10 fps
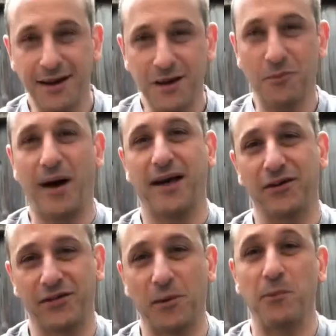but
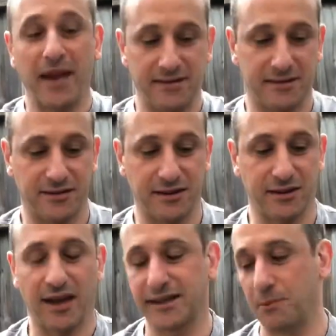not the best. It's not
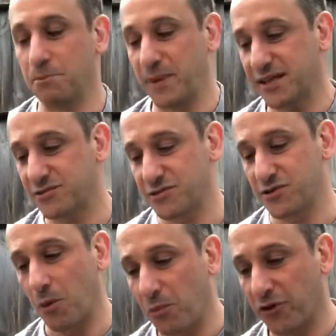like the best
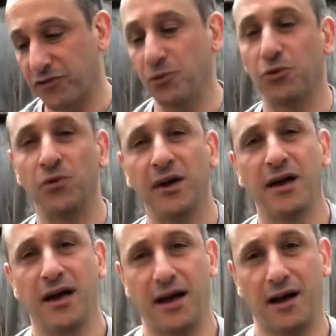result possible.
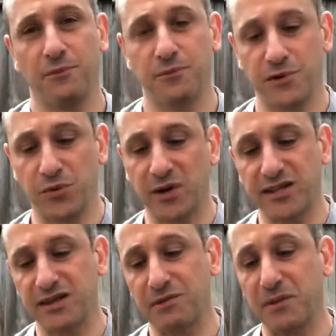If you want to
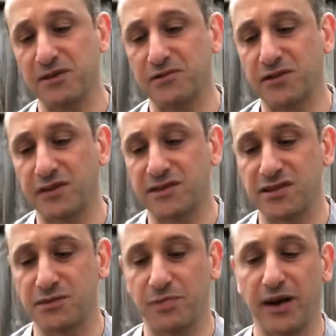achieve the best results in
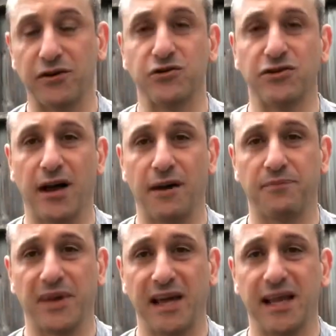
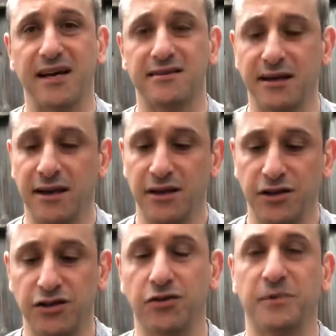Shimpaku airlays,
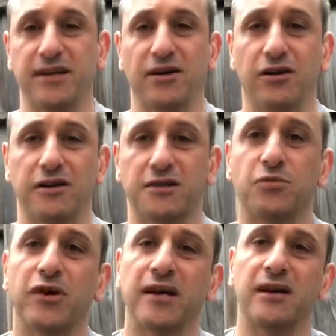you do them in early
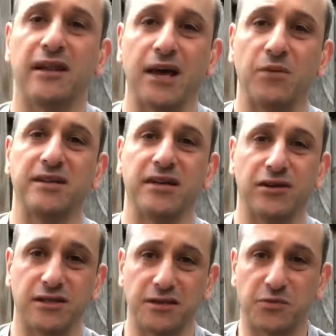spring, late winter,
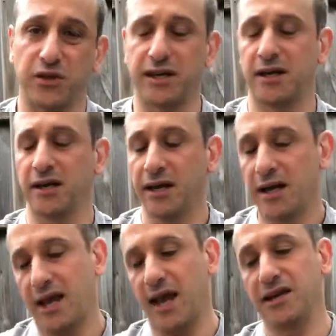early spring,
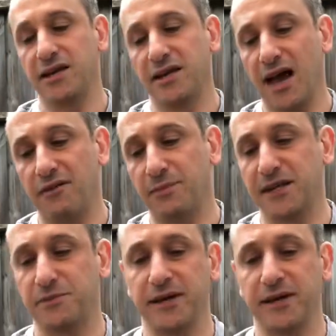and you have much